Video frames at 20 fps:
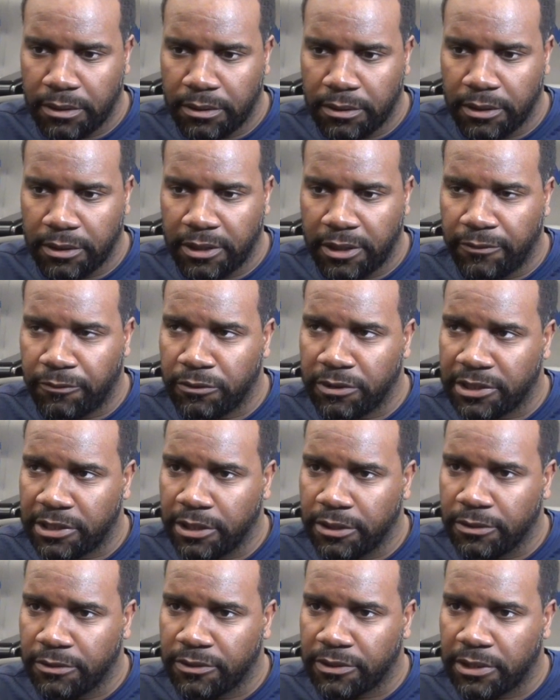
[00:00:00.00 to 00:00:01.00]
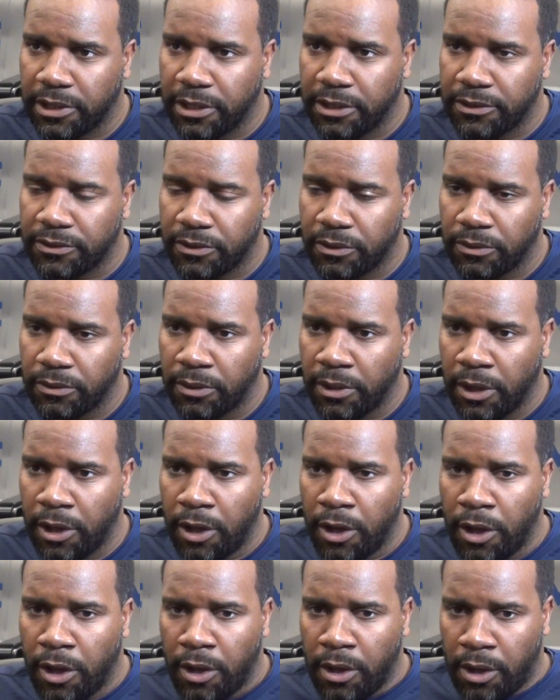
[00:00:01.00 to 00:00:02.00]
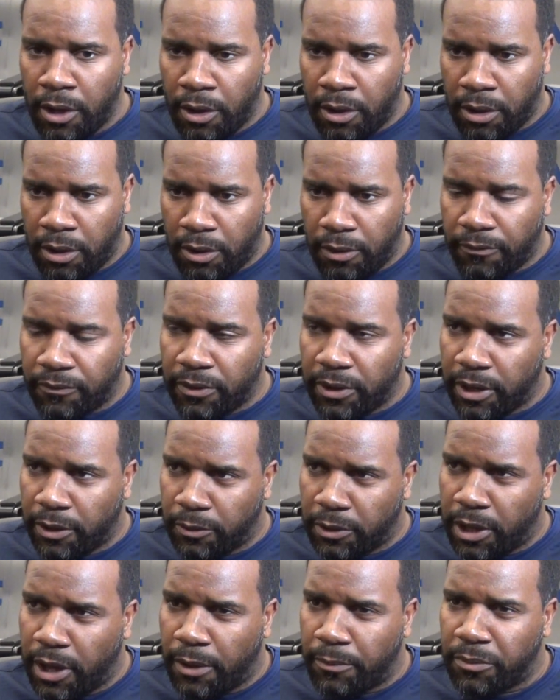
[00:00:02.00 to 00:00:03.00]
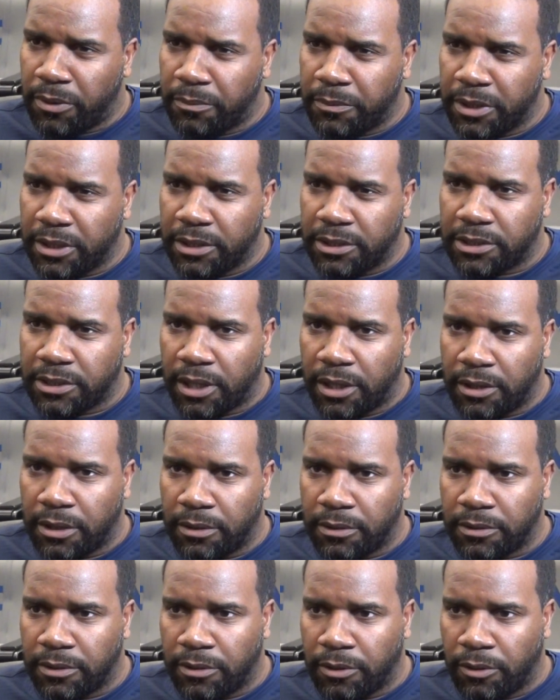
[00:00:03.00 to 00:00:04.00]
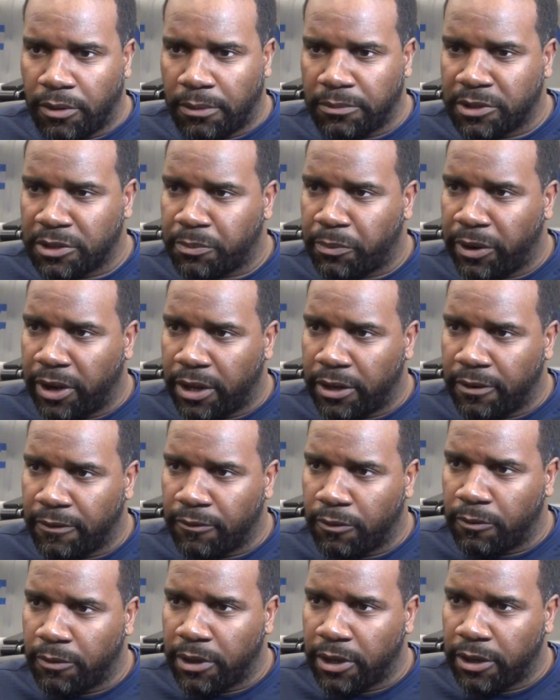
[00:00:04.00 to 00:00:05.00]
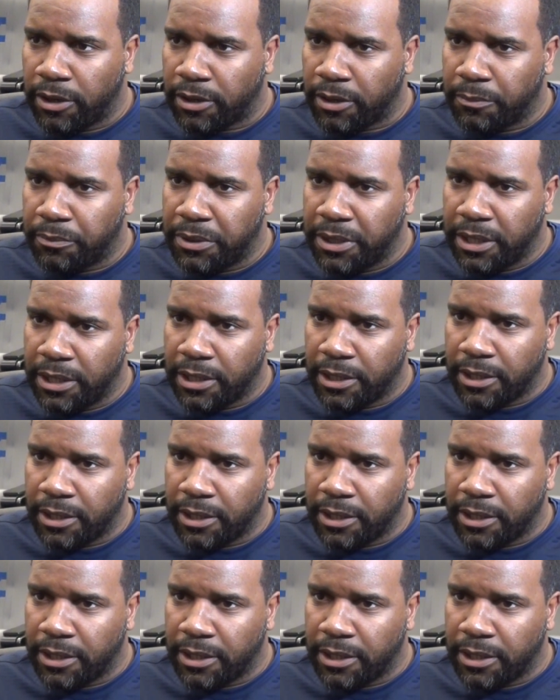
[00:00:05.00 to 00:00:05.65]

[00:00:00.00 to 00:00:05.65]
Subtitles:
the different skill sets. So hopefully they complement each other. You know, I'm just proud of the way they're competing